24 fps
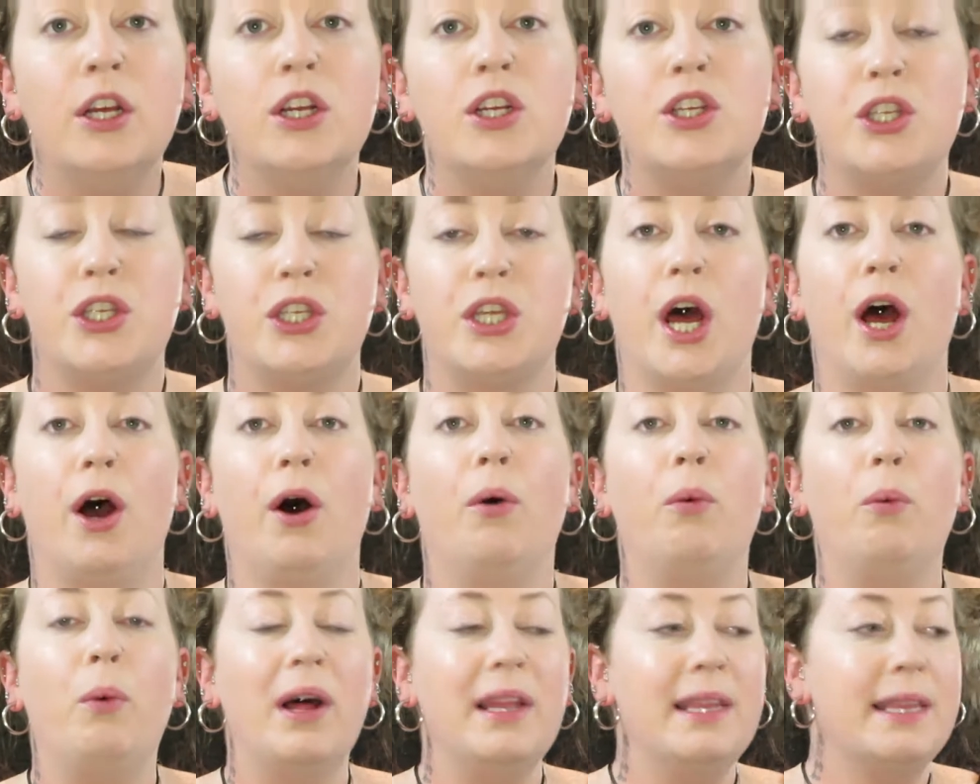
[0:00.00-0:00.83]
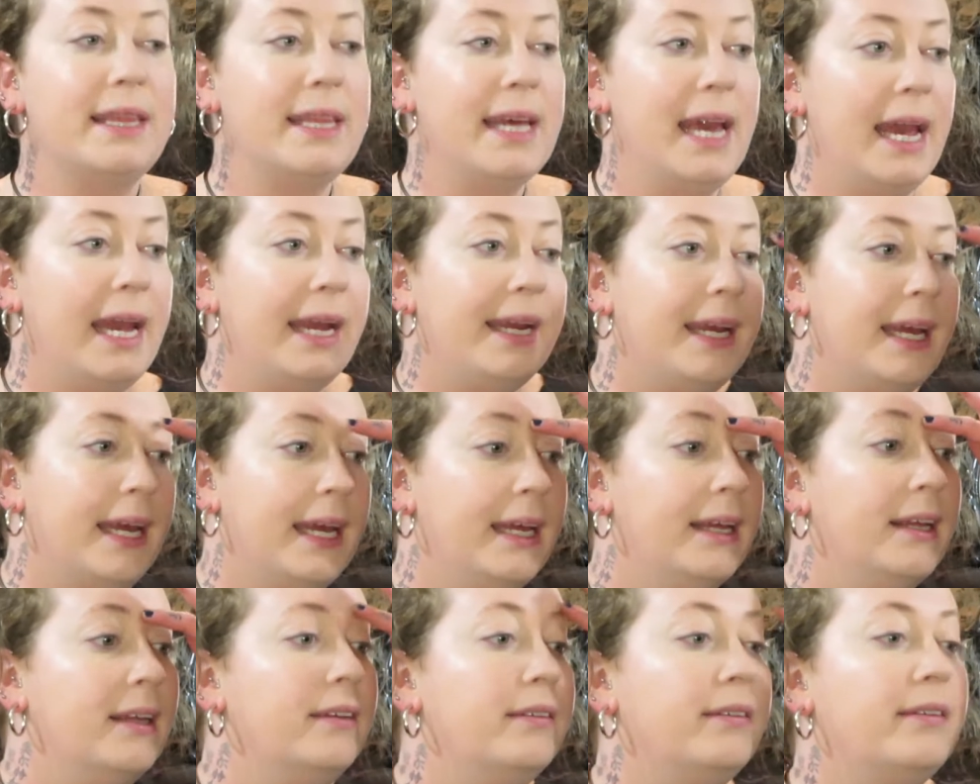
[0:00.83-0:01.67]
So one thing
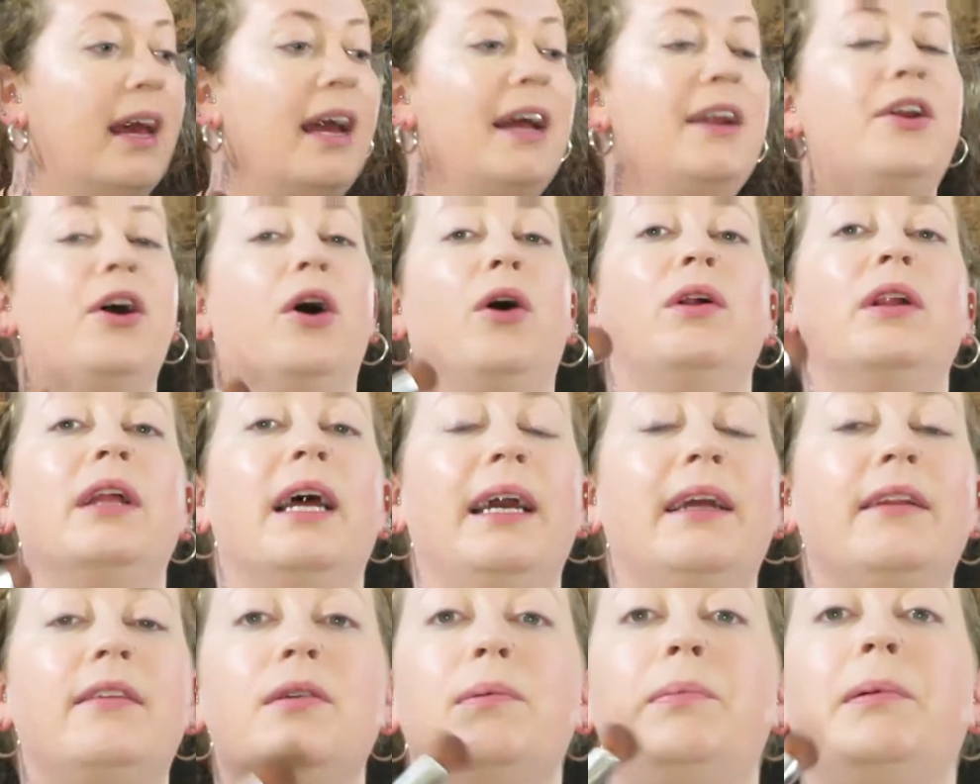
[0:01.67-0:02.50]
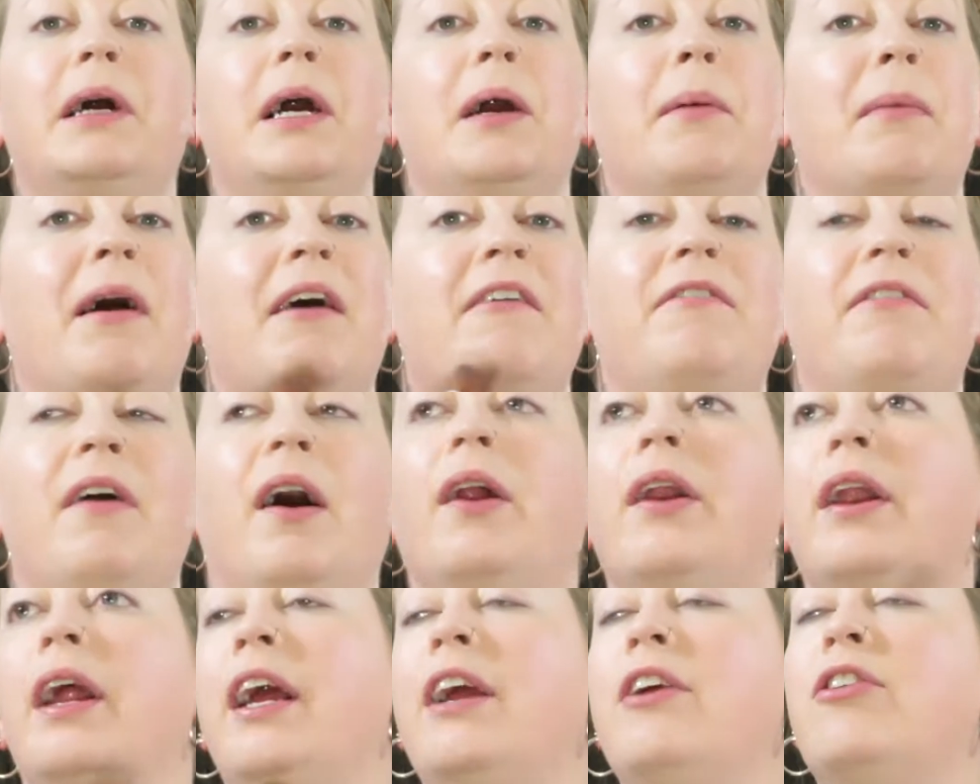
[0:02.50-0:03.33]
is, I don't like to bring my
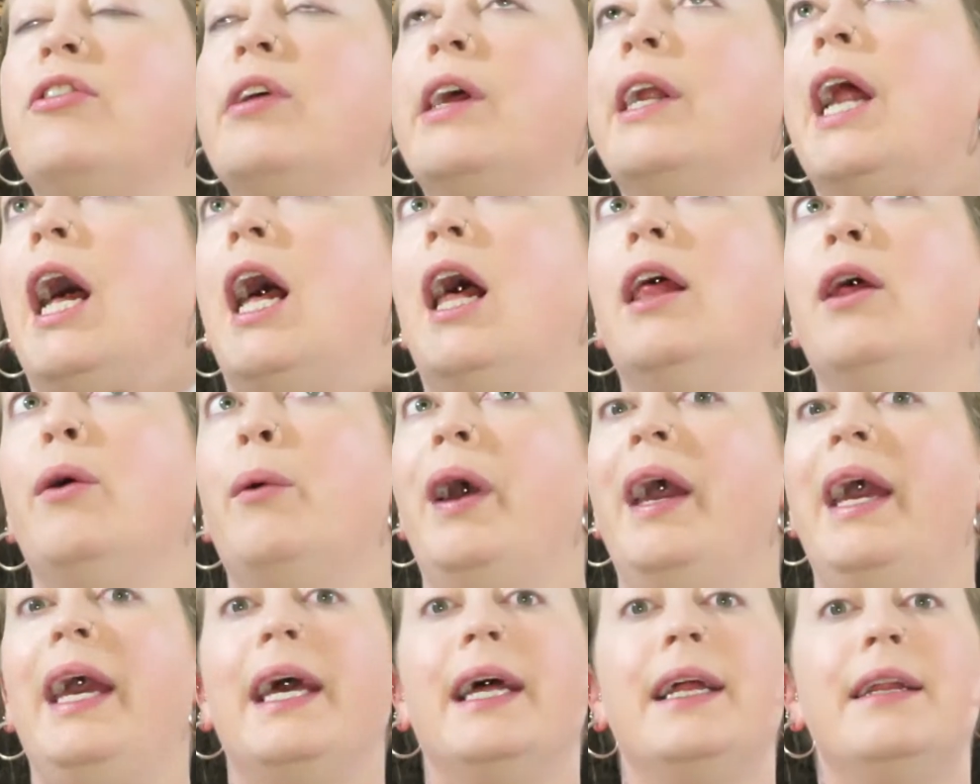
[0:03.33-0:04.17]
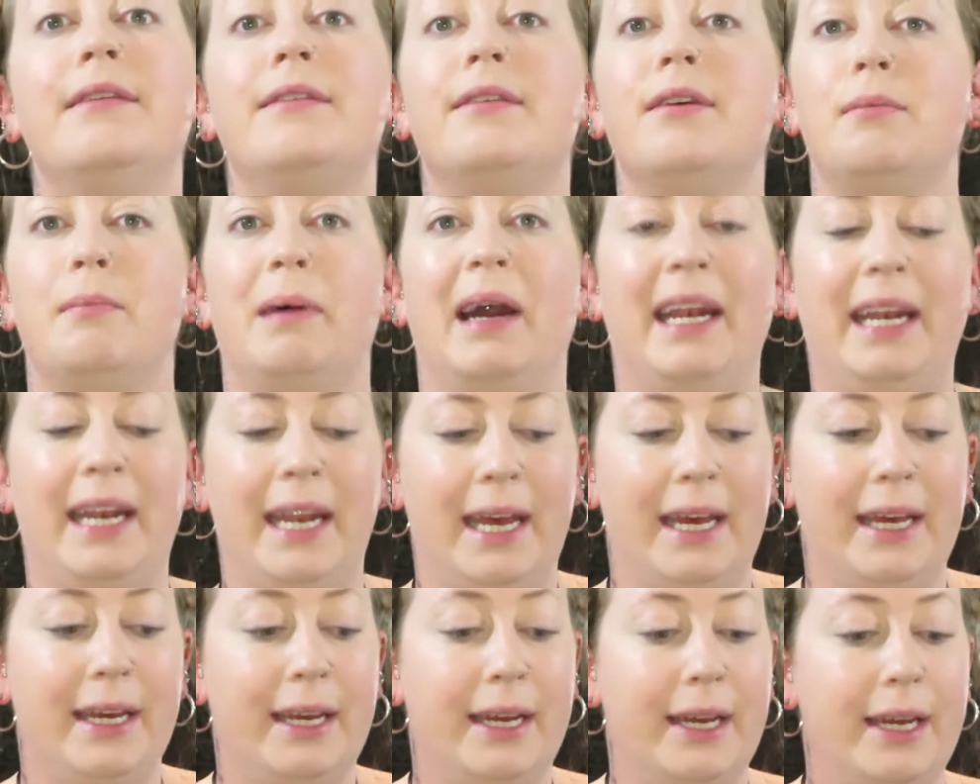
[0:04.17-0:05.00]
foundation all the way into my
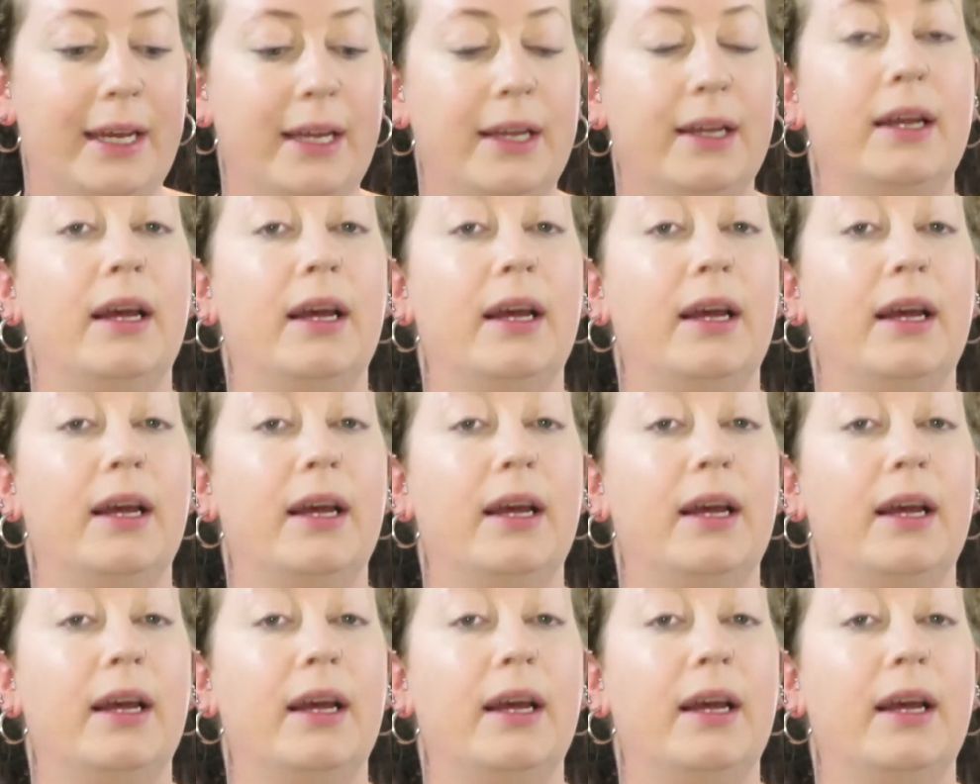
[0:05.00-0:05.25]
neck.